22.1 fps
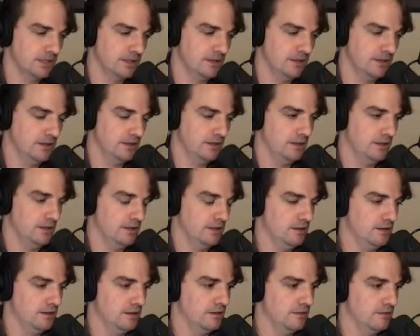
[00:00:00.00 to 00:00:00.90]

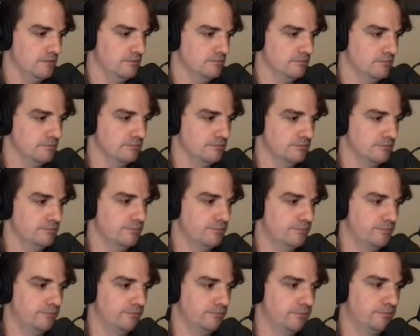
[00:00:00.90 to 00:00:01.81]
Um,
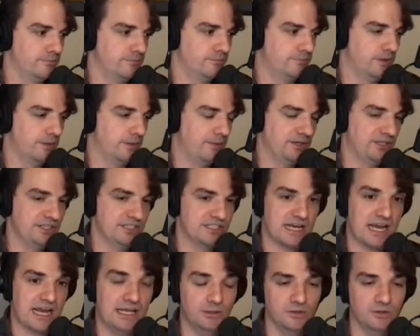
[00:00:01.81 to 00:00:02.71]
properties
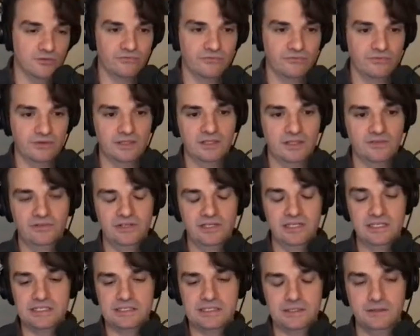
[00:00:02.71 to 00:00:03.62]
kind of uh,
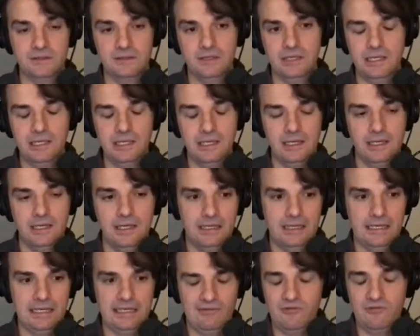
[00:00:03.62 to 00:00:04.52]
definition.
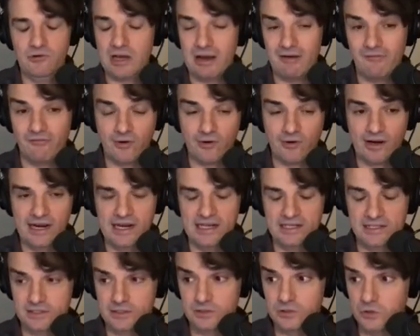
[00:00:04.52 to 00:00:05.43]
If you come from
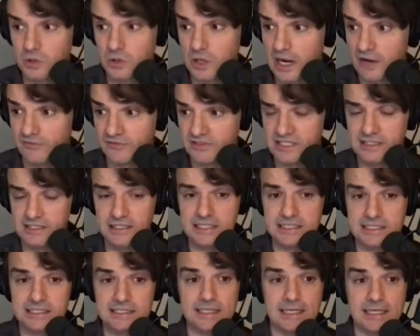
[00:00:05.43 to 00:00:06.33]
Grails, you have seen
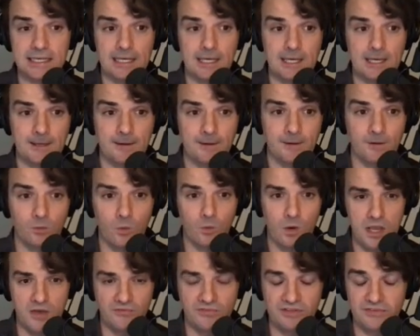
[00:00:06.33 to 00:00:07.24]
this uh,
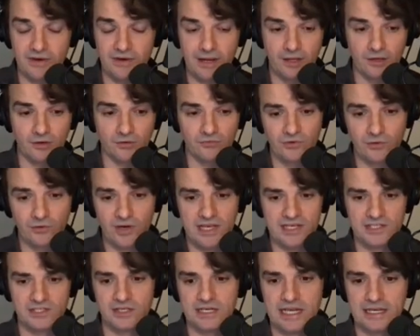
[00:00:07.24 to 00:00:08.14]
way of defining
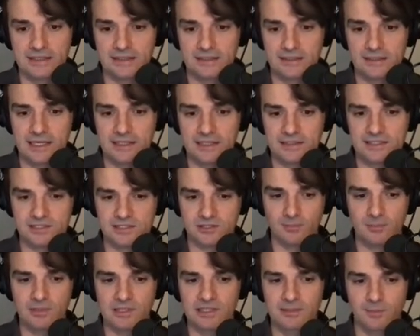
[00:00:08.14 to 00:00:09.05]
configuration, and, and this is
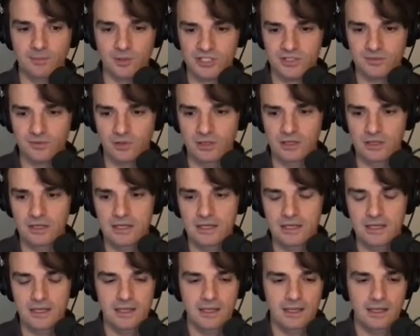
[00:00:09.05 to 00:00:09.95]
completely possible.
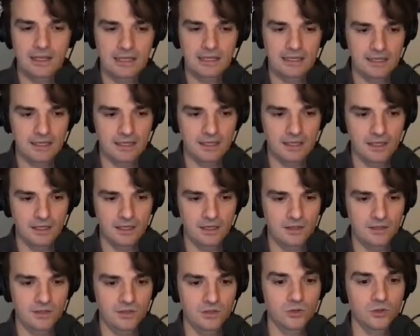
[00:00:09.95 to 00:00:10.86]

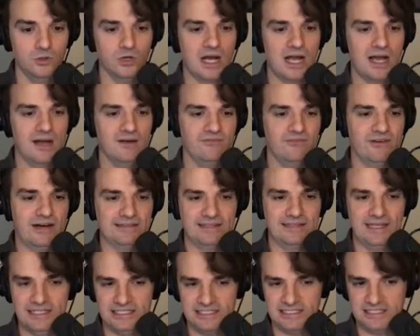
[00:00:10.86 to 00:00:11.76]
Uh, you have a
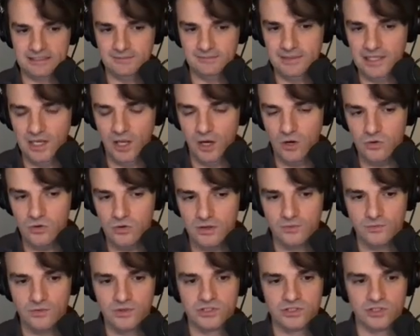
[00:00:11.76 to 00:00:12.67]
test below
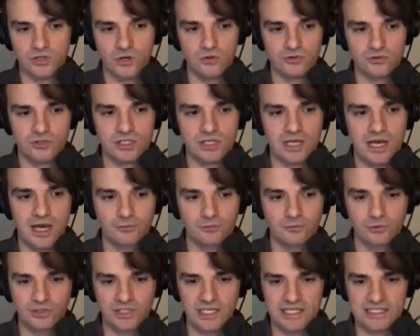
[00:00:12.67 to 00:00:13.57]
which shows how
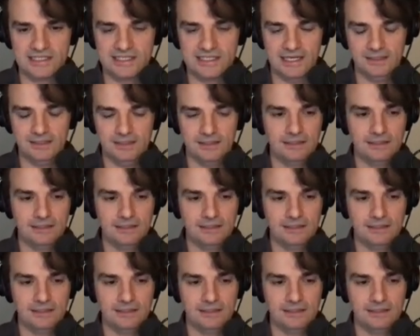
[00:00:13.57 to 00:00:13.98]
to test that.